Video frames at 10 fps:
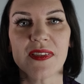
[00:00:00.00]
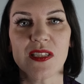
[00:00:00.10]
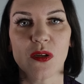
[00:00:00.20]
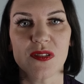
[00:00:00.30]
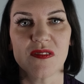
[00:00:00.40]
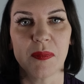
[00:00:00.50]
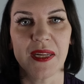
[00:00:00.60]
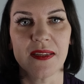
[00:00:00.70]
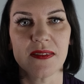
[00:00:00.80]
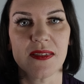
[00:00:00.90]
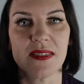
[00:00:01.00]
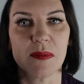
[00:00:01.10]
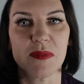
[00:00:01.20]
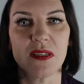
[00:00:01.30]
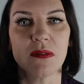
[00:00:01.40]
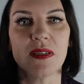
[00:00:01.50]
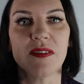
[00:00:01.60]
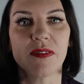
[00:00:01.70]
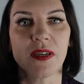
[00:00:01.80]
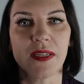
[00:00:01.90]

lots of blinks, that's absolutely fine.